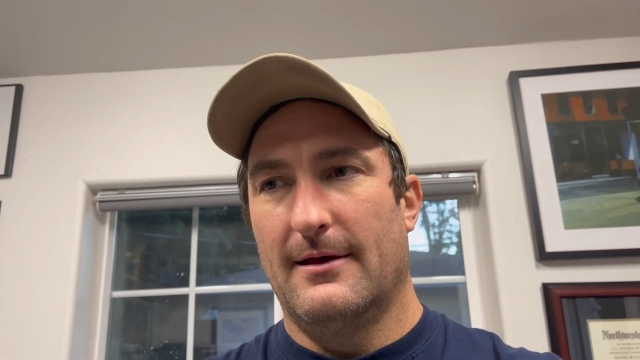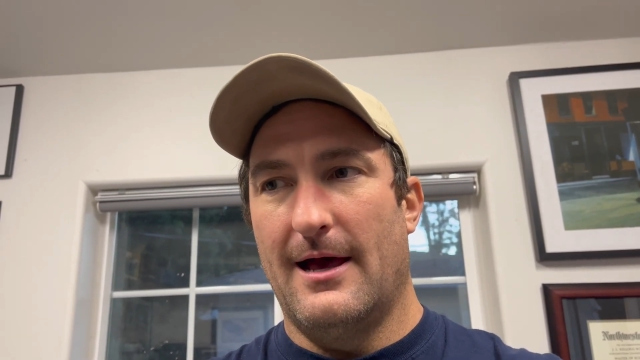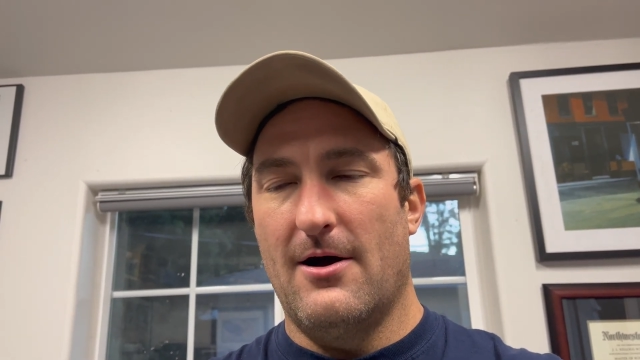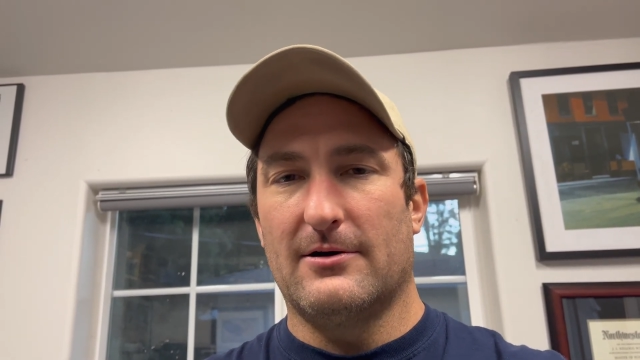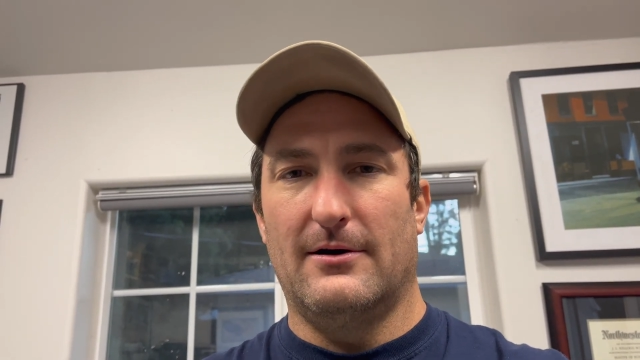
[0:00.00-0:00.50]

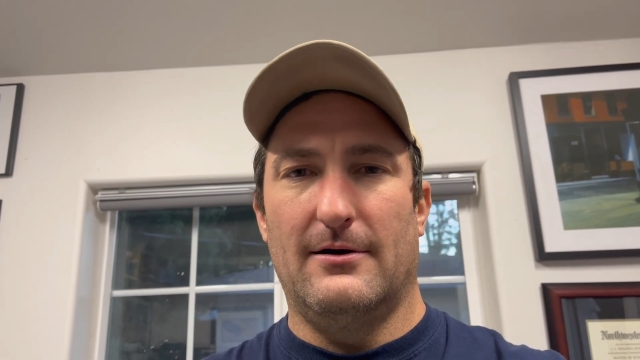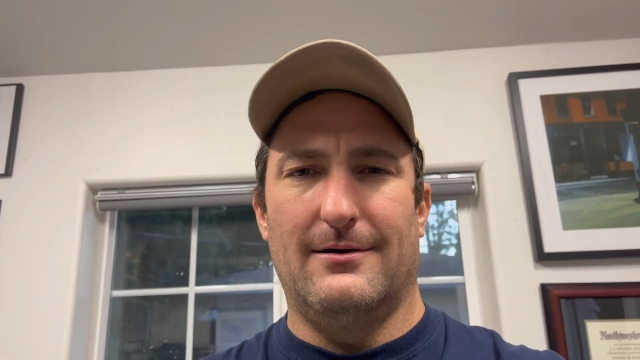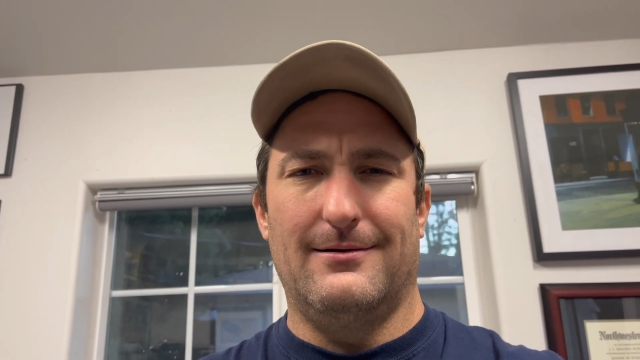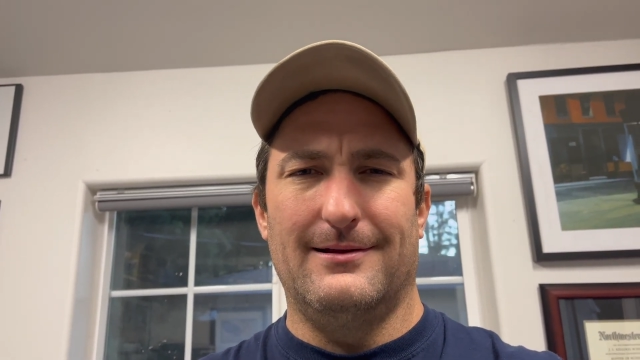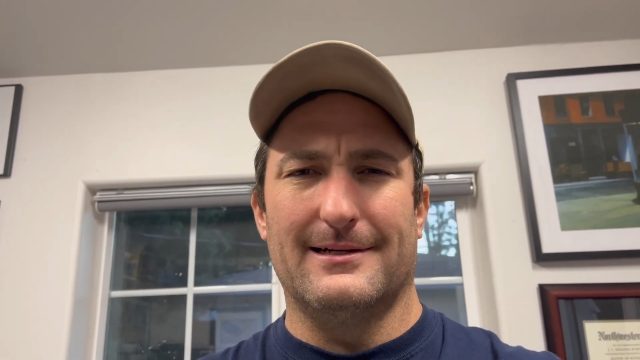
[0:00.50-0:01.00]

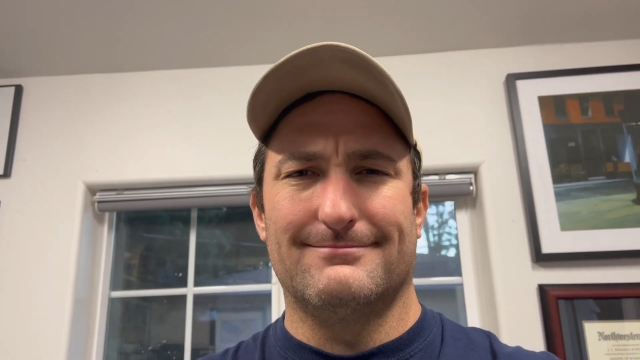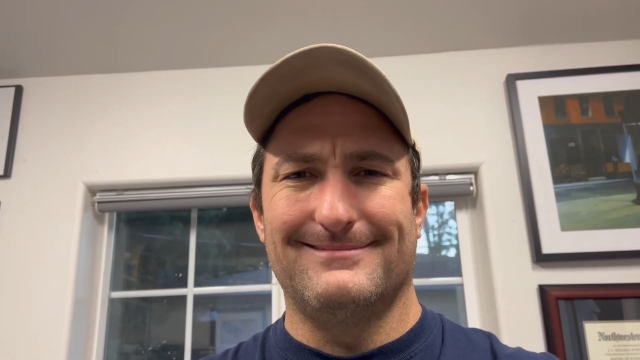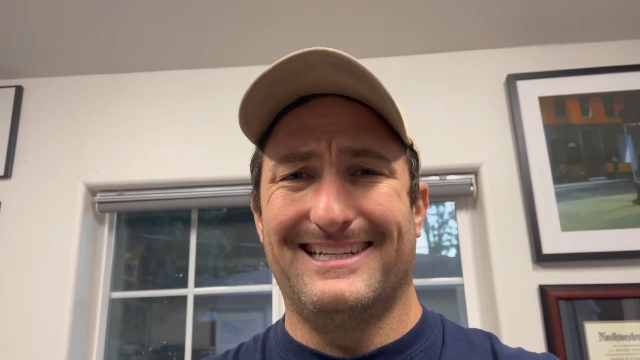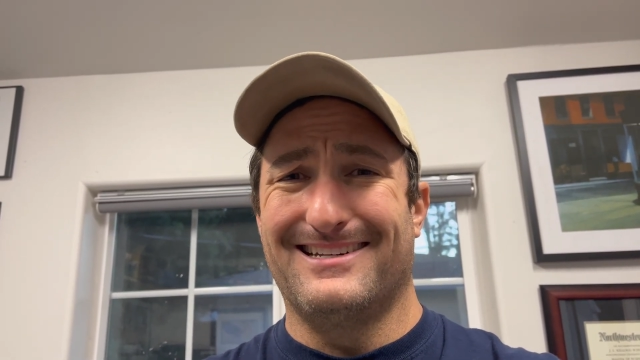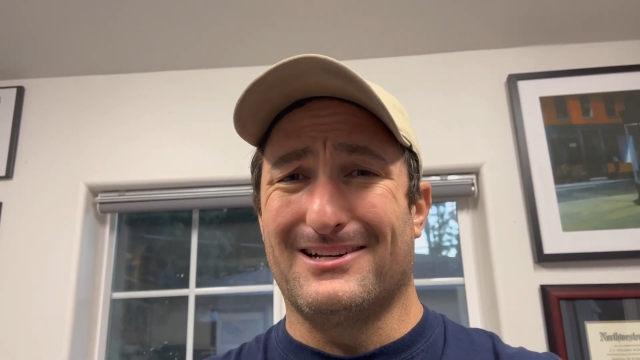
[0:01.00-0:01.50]
alcohol, I
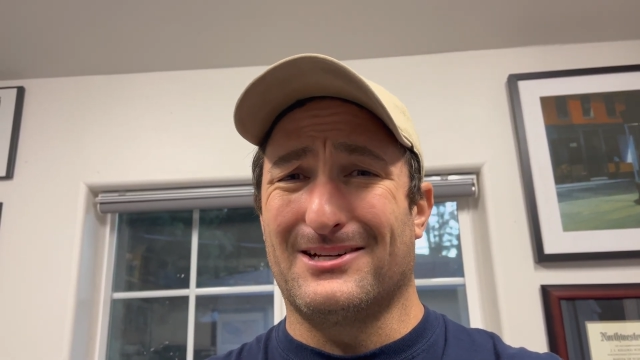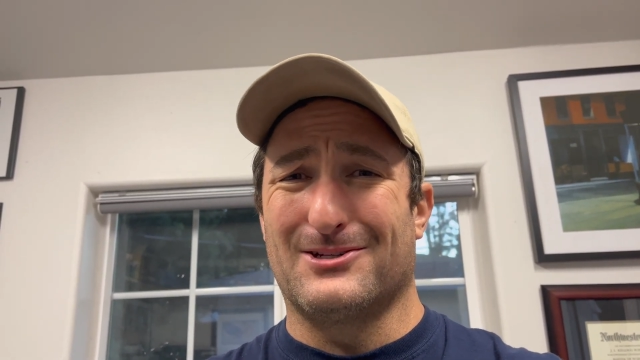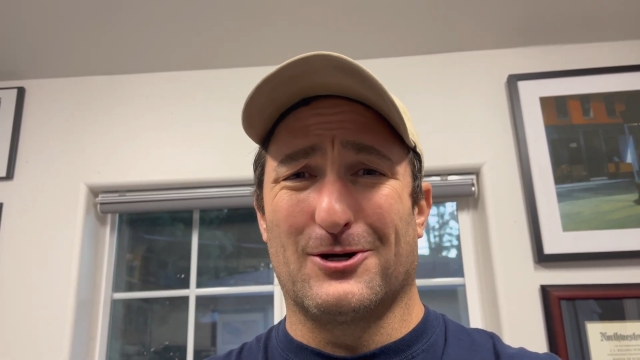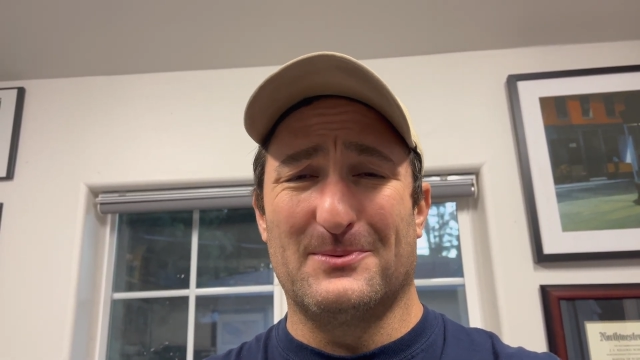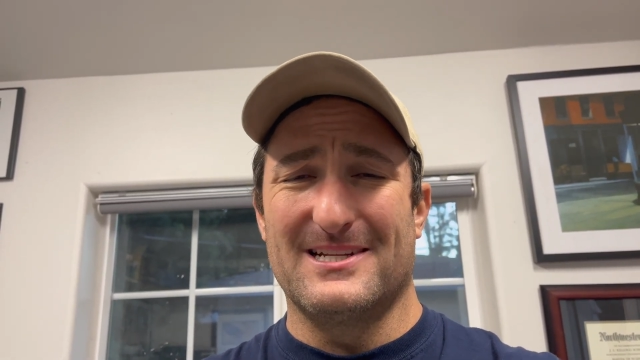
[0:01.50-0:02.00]
think he tries like
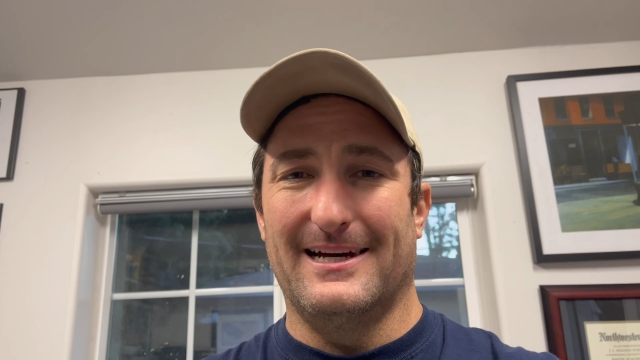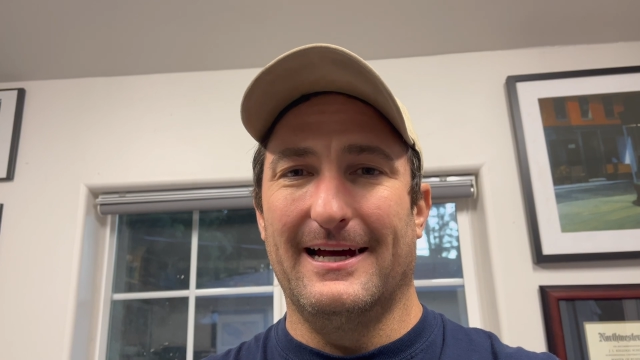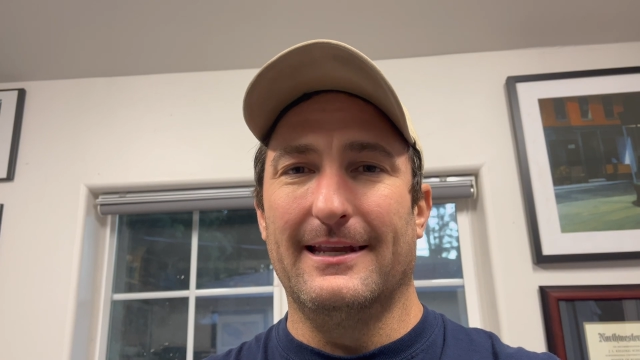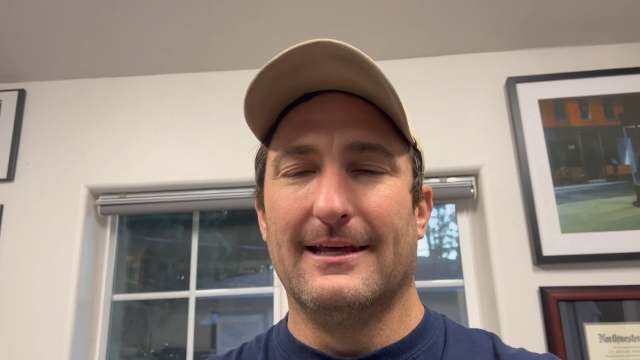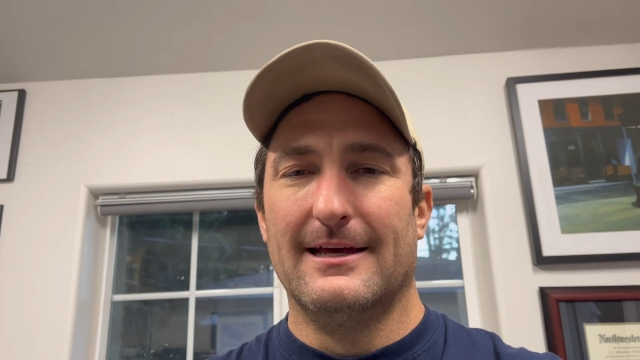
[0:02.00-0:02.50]

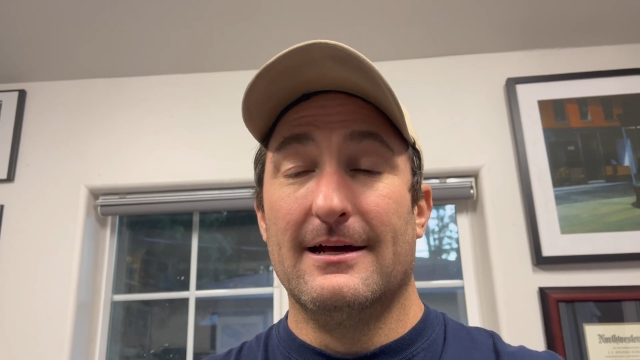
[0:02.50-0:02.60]
turpentine,